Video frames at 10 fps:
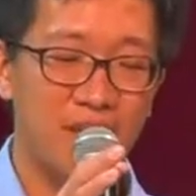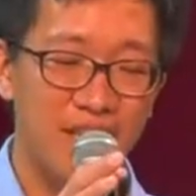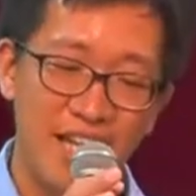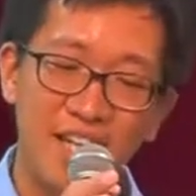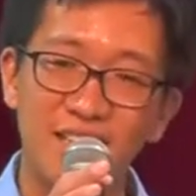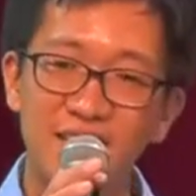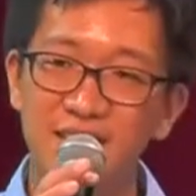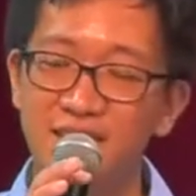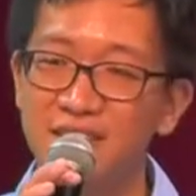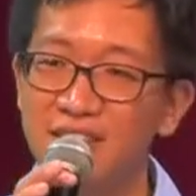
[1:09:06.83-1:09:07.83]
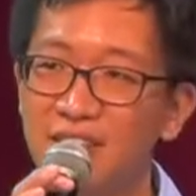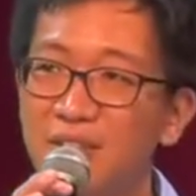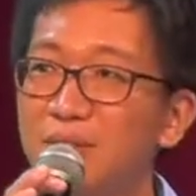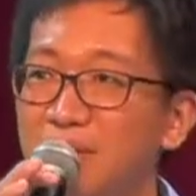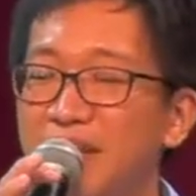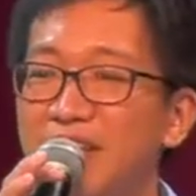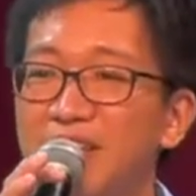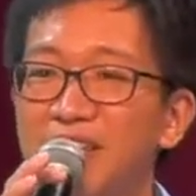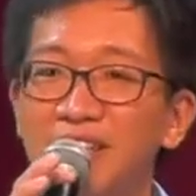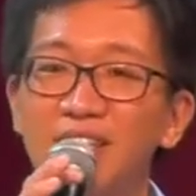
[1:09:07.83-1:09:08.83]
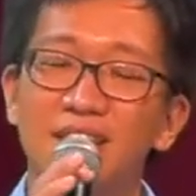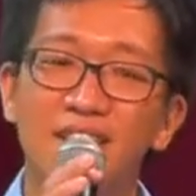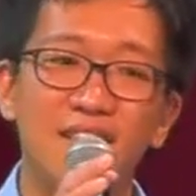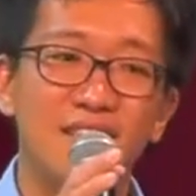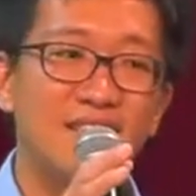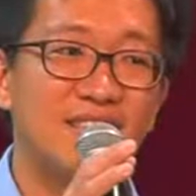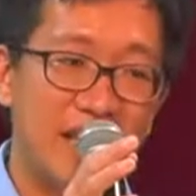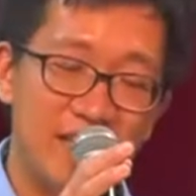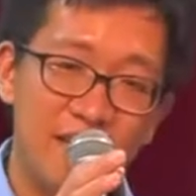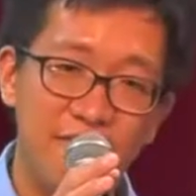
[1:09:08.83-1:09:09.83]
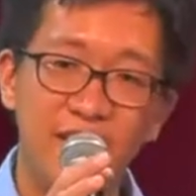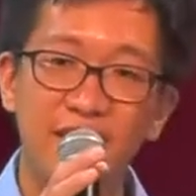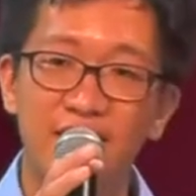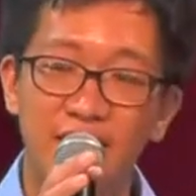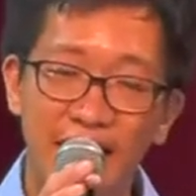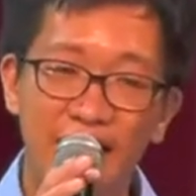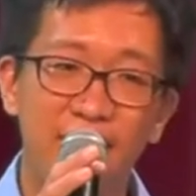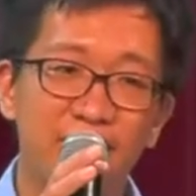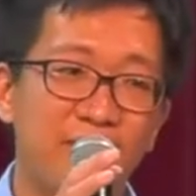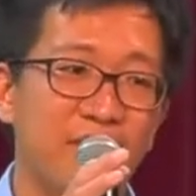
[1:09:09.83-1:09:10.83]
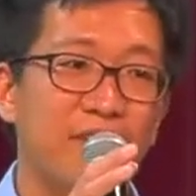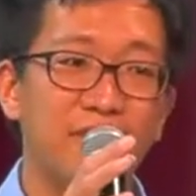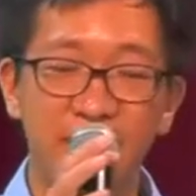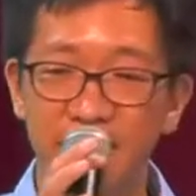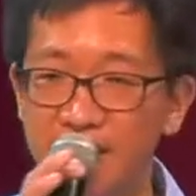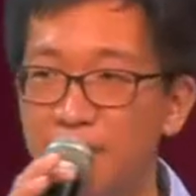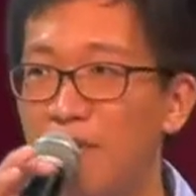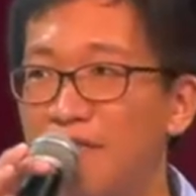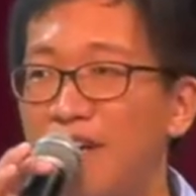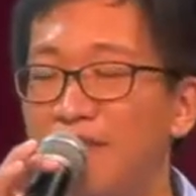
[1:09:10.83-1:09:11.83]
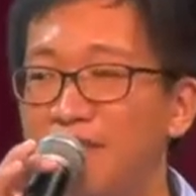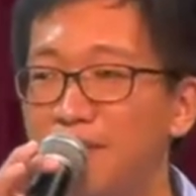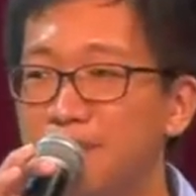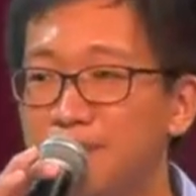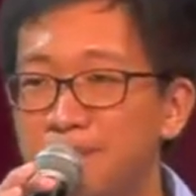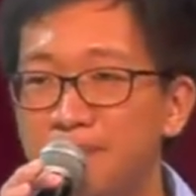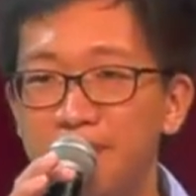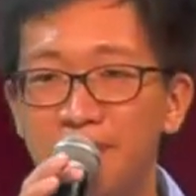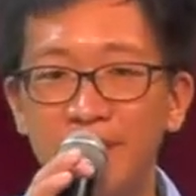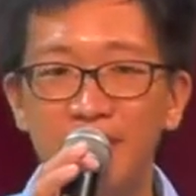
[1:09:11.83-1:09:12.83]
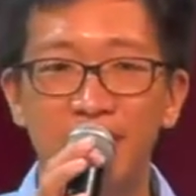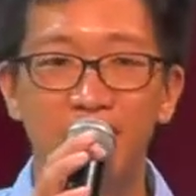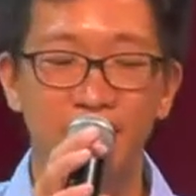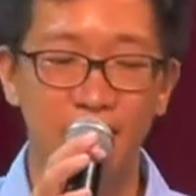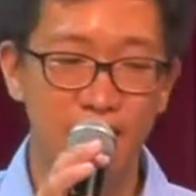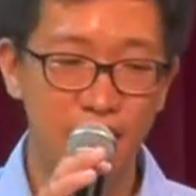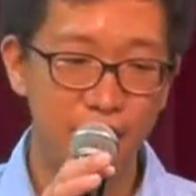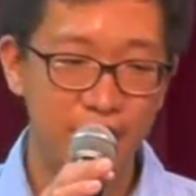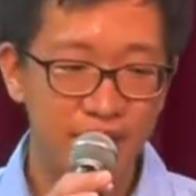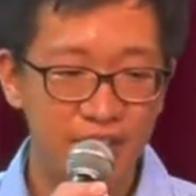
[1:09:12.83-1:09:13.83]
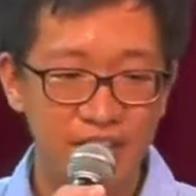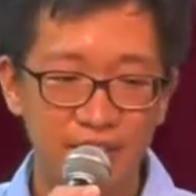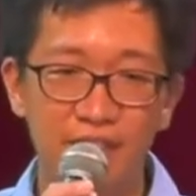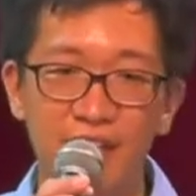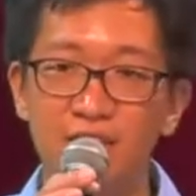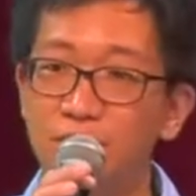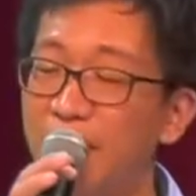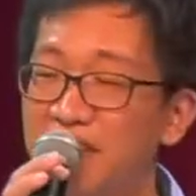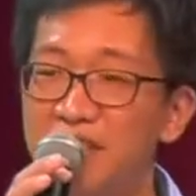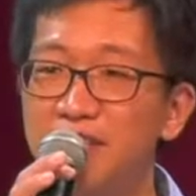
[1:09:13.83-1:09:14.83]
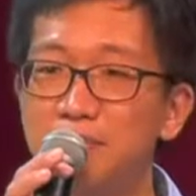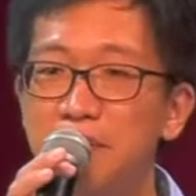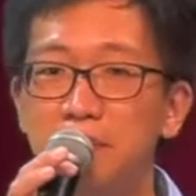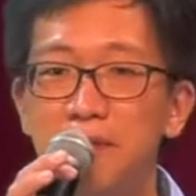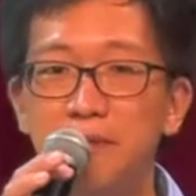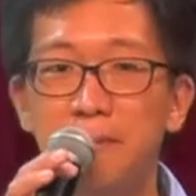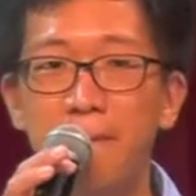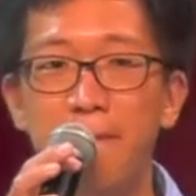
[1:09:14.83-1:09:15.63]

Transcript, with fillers: let us all together start living the life of the kingdom of heaven. Right? Shall we live as righteous people?